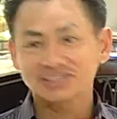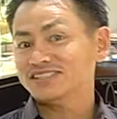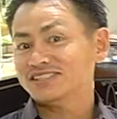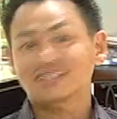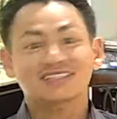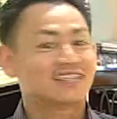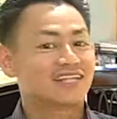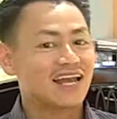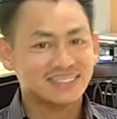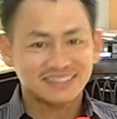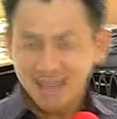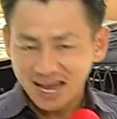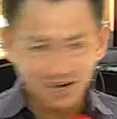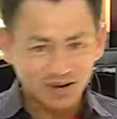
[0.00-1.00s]
It's, it's
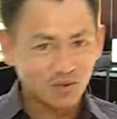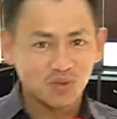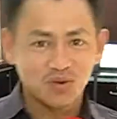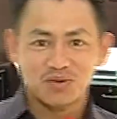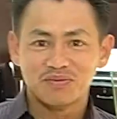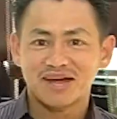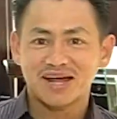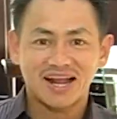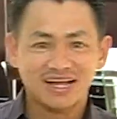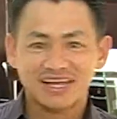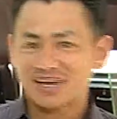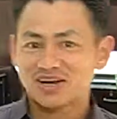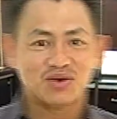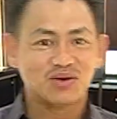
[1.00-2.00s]
like Tiger Wood, man. I
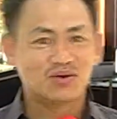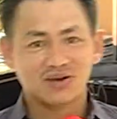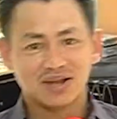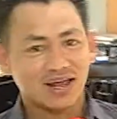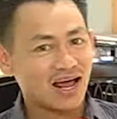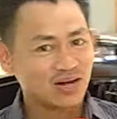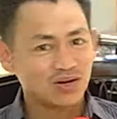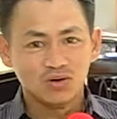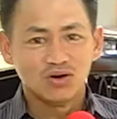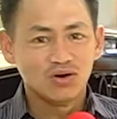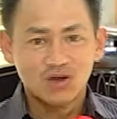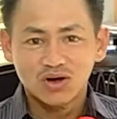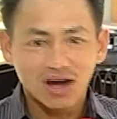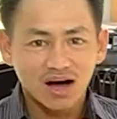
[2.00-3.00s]
cannot do that. I do
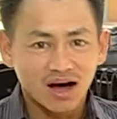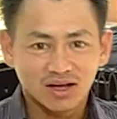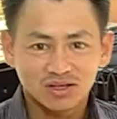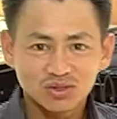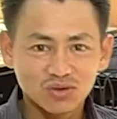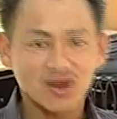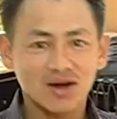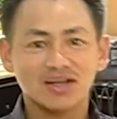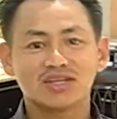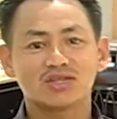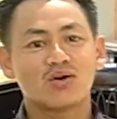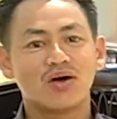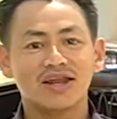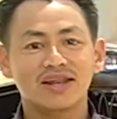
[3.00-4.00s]

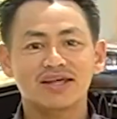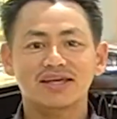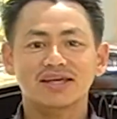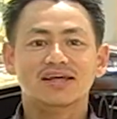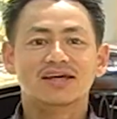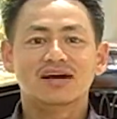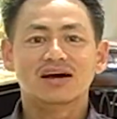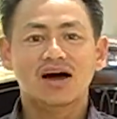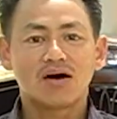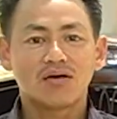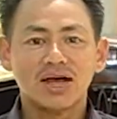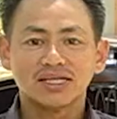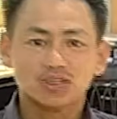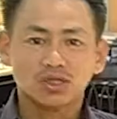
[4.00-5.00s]
220.
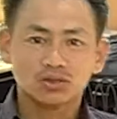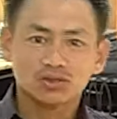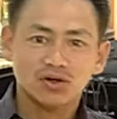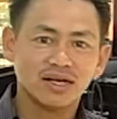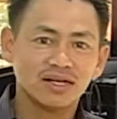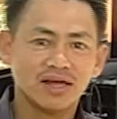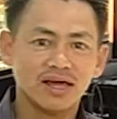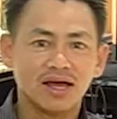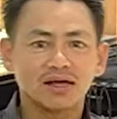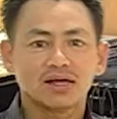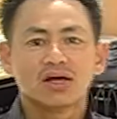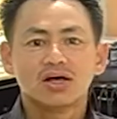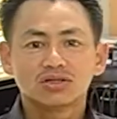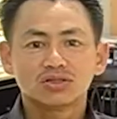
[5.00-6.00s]
All right, so Johnny
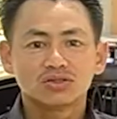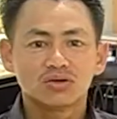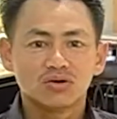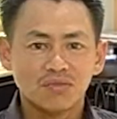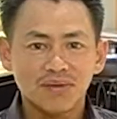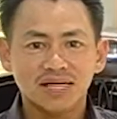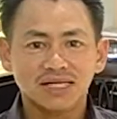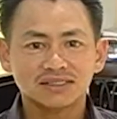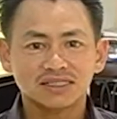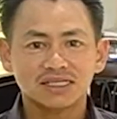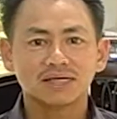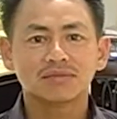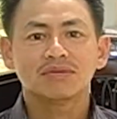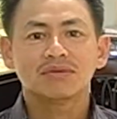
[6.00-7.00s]
Dang, 2 men
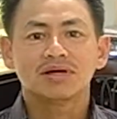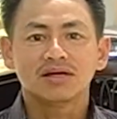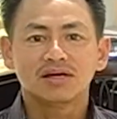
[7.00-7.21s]
team.